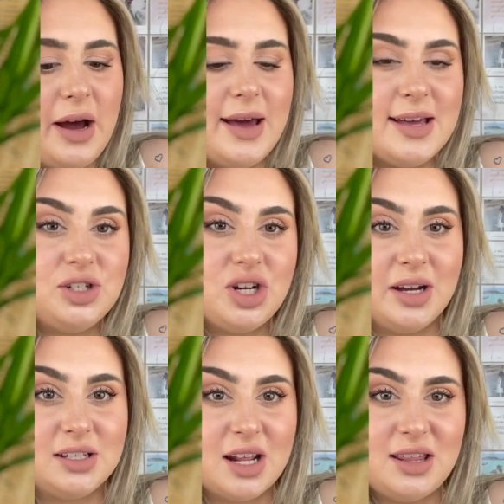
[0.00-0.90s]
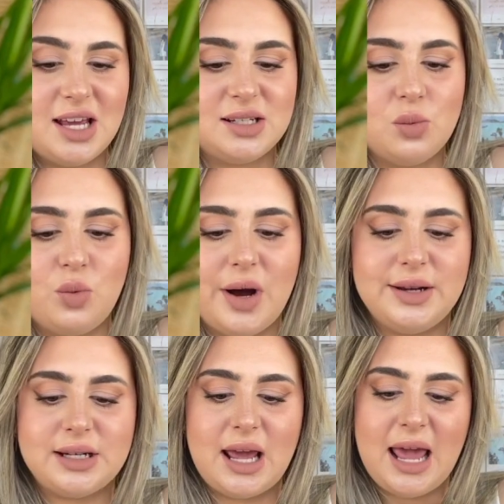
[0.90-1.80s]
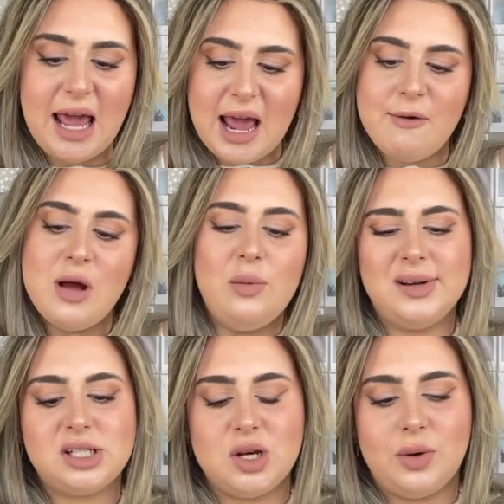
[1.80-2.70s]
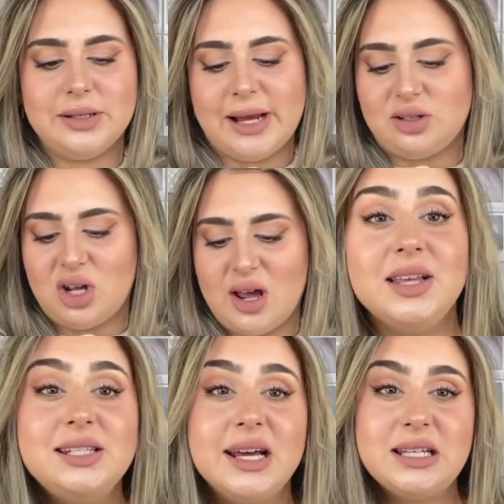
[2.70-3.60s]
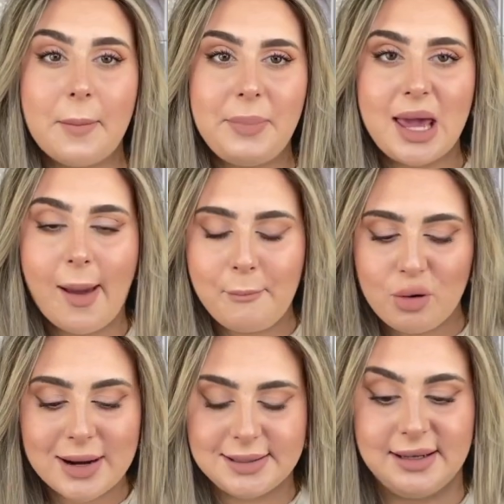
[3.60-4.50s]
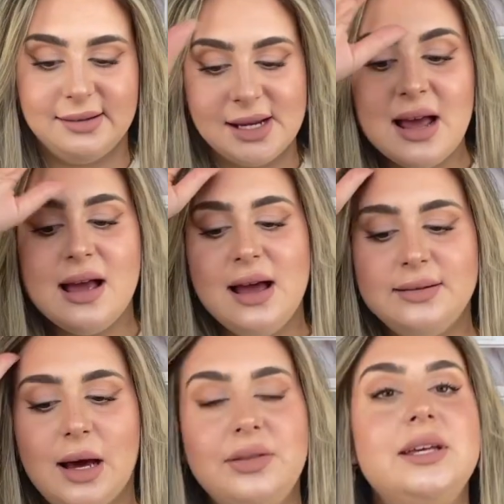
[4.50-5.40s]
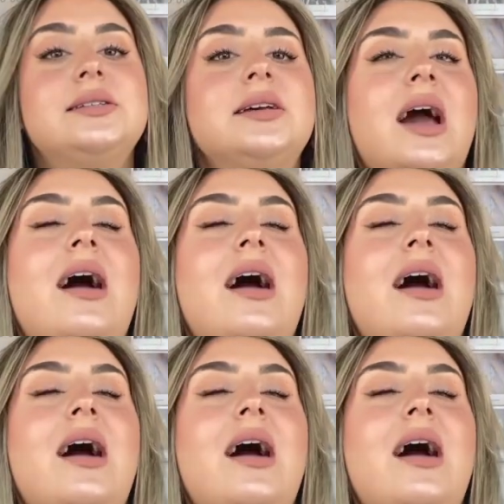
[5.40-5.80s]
But it is just this word here. But it's two words, actually. And this says, be present. Now, this